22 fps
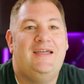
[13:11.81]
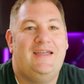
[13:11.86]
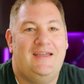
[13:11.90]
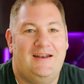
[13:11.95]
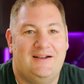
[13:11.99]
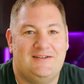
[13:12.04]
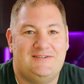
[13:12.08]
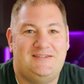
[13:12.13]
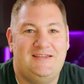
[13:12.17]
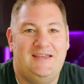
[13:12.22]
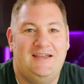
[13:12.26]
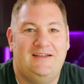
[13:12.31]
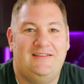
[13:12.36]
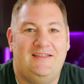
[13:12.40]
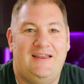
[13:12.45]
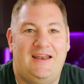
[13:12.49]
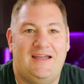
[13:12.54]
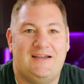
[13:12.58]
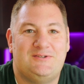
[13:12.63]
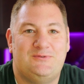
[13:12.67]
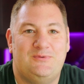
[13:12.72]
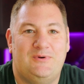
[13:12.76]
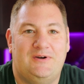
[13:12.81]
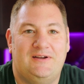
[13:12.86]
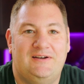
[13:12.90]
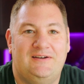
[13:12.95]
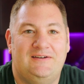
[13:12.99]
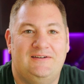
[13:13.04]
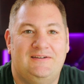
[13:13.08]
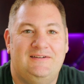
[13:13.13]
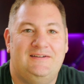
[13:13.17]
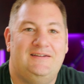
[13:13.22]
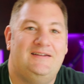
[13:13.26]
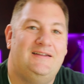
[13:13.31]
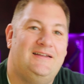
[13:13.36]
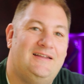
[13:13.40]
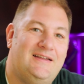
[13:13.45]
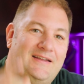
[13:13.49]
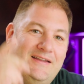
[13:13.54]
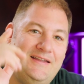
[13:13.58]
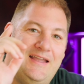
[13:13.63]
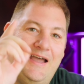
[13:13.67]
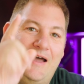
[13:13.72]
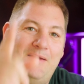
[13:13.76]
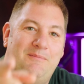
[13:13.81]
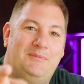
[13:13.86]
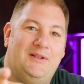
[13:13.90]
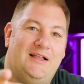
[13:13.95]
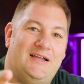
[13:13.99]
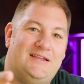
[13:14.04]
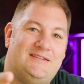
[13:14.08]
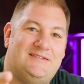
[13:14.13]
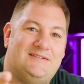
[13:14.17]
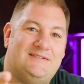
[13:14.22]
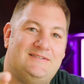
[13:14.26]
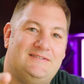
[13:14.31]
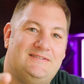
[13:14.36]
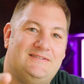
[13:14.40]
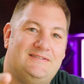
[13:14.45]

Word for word: and I'll see you on the next one. God bless.